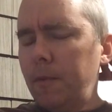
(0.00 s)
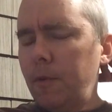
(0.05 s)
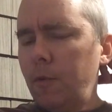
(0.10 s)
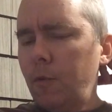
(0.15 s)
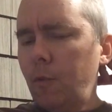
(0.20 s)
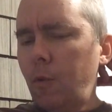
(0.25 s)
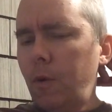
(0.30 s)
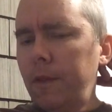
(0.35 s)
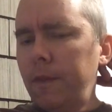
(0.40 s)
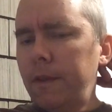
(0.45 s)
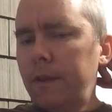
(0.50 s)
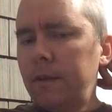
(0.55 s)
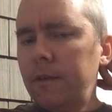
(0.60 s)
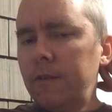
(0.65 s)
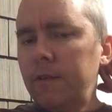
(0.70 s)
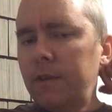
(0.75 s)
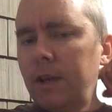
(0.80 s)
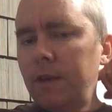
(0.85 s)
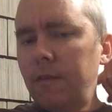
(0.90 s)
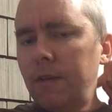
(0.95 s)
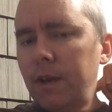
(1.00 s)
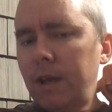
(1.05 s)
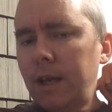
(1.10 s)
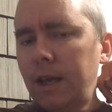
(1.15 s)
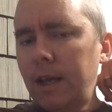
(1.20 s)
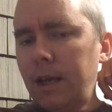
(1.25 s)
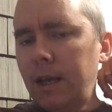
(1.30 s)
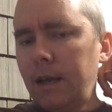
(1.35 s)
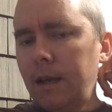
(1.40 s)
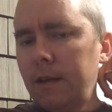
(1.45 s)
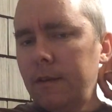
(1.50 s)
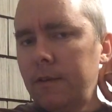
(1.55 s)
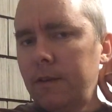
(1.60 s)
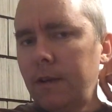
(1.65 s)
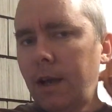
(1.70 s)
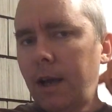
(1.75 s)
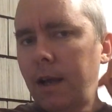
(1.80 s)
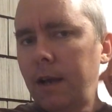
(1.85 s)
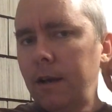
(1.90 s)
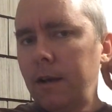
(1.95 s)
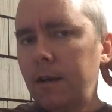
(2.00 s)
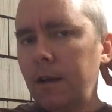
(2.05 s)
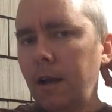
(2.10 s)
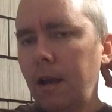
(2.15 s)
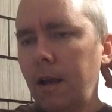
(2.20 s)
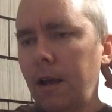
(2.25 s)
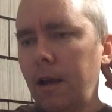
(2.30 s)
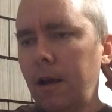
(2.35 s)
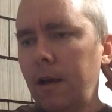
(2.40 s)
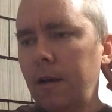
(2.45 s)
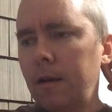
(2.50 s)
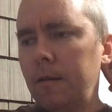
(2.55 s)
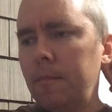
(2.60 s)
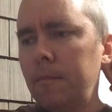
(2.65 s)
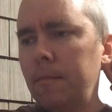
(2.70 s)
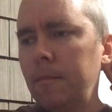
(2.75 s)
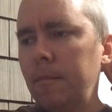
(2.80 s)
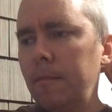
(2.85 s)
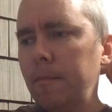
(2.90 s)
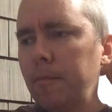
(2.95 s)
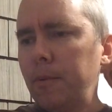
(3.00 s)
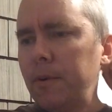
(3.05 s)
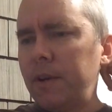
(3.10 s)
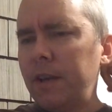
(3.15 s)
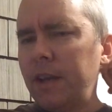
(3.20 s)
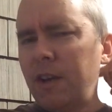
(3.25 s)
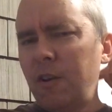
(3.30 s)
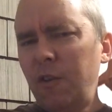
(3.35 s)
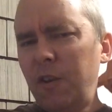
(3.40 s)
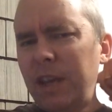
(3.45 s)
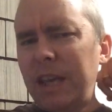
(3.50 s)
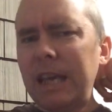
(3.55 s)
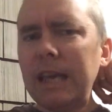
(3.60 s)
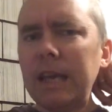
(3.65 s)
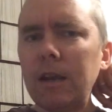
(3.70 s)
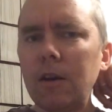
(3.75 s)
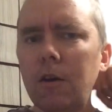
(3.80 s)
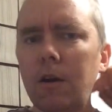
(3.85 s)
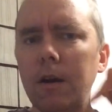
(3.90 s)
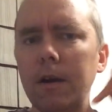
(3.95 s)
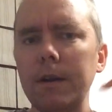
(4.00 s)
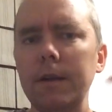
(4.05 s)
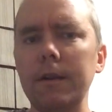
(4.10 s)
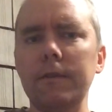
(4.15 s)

or one that Stephen King is not particularly keen on.